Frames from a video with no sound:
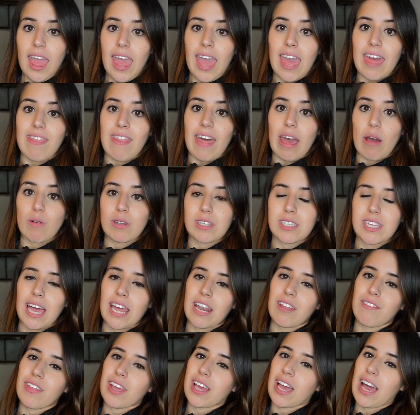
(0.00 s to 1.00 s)
and that was
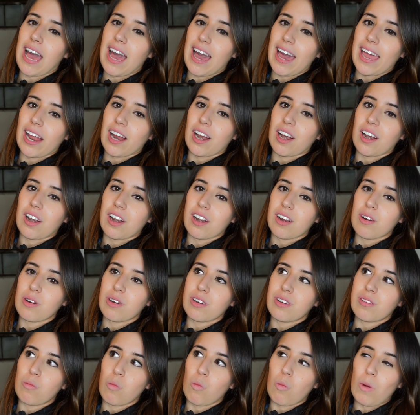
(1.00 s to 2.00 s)
kind of like a
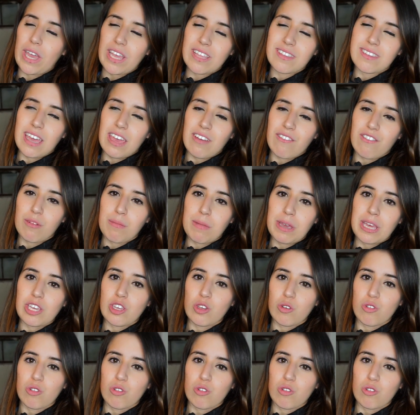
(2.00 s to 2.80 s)
higher weight day for me.